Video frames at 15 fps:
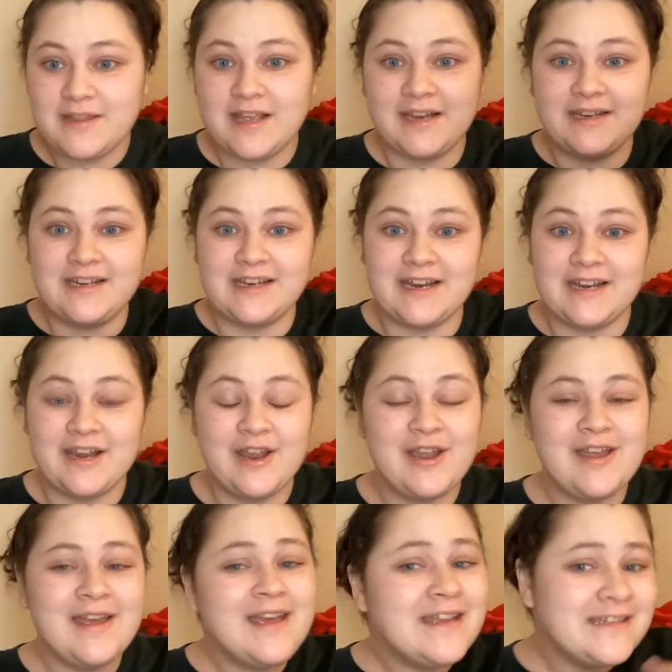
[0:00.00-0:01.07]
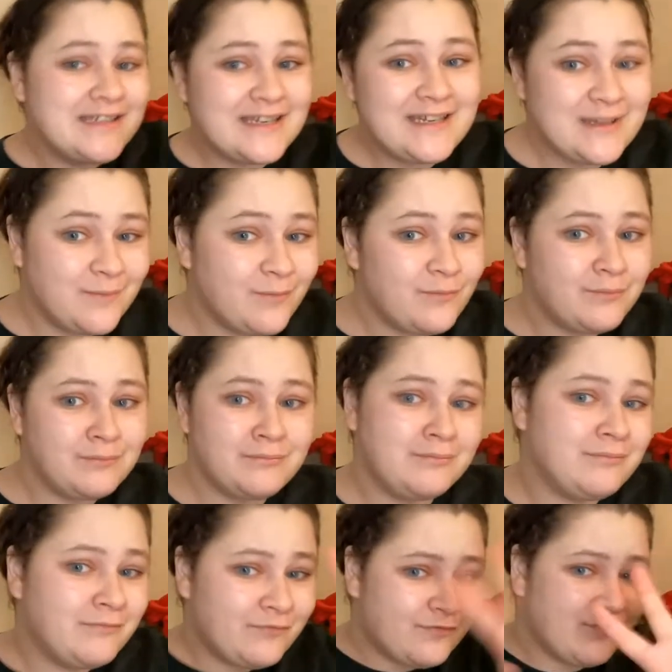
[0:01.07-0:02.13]
They needed
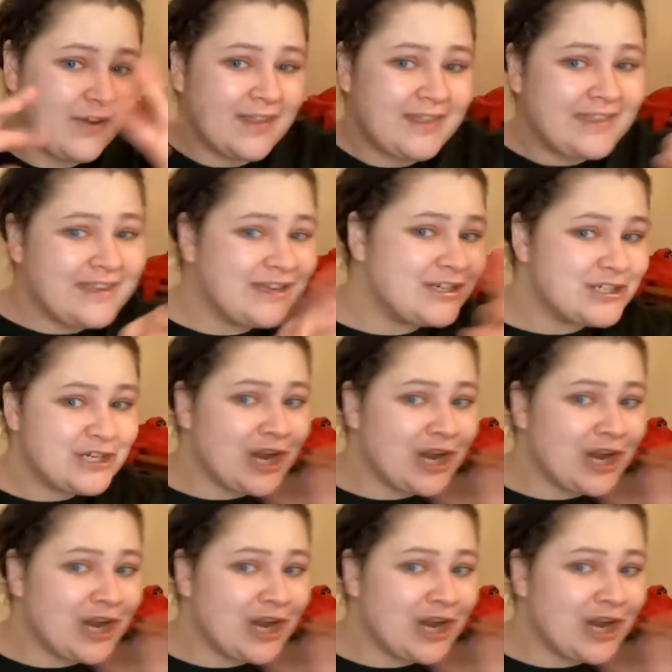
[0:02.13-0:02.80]
team-friendly-ish